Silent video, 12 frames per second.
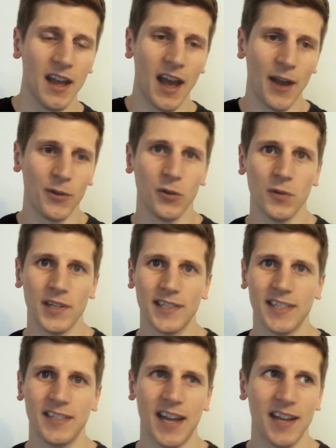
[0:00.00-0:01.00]
I would always
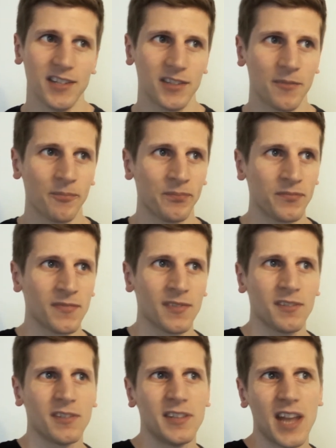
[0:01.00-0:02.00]
suggest
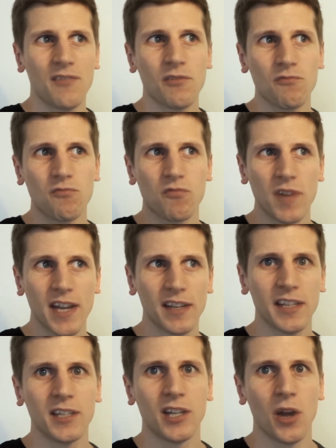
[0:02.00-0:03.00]
never
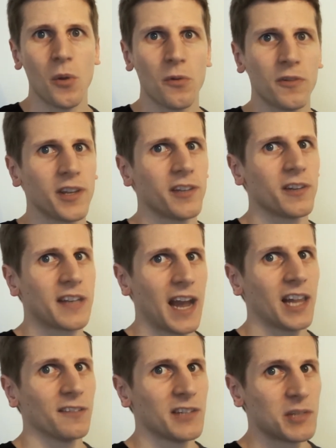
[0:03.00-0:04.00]
really lowering your
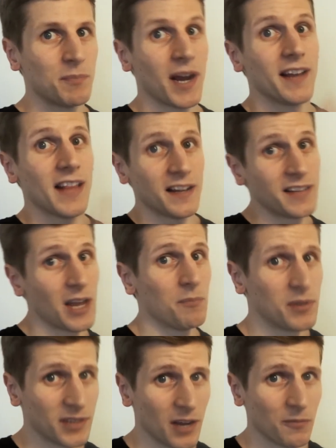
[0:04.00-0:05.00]
calories by that
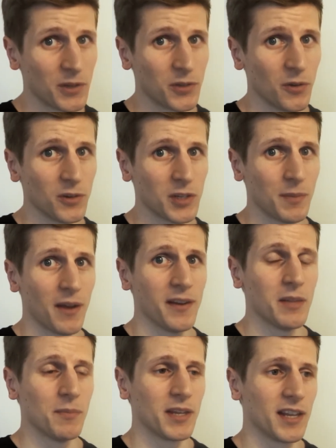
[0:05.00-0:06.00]
10% we talked about in
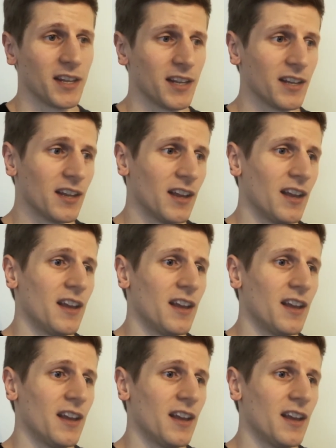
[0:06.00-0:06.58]
the beginning.